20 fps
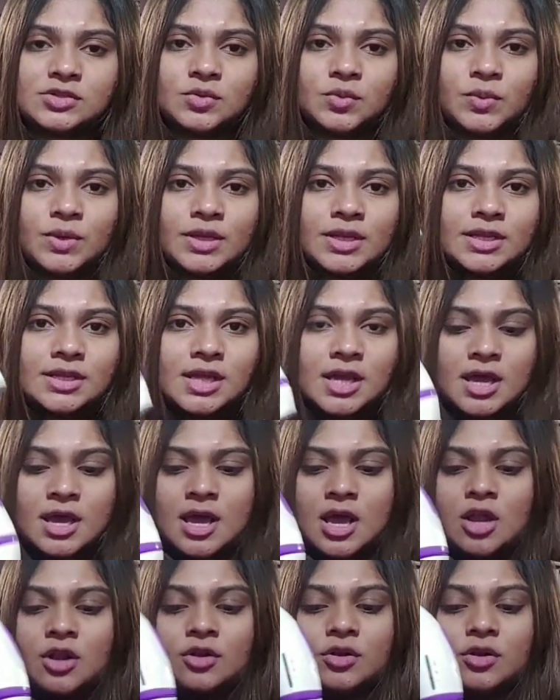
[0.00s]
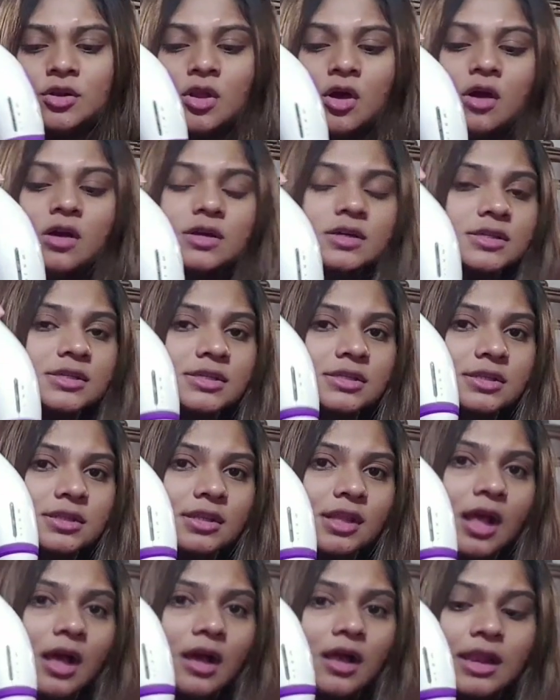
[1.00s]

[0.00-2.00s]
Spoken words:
So when it knocks,